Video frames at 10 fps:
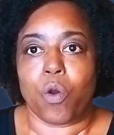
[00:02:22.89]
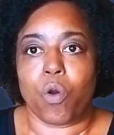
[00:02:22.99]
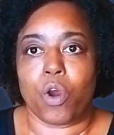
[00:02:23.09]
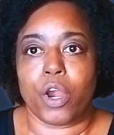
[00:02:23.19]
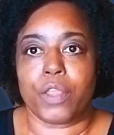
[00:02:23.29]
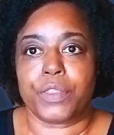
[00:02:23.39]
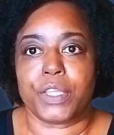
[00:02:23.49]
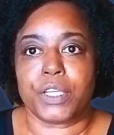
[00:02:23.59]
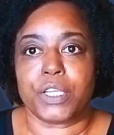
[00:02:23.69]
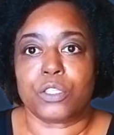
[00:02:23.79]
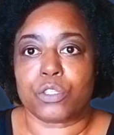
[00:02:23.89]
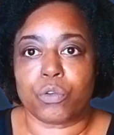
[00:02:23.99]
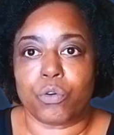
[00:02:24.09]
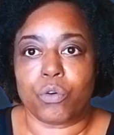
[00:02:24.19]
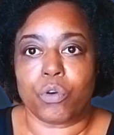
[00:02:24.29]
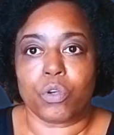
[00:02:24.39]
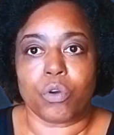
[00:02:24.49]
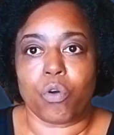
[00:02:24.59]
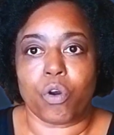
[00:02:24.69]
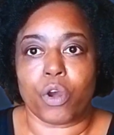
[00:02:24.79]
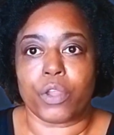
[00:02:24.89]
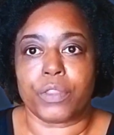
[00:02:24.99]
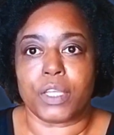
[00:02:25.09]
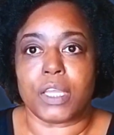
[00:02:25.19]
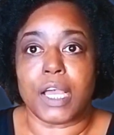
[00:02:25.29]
or the tool or the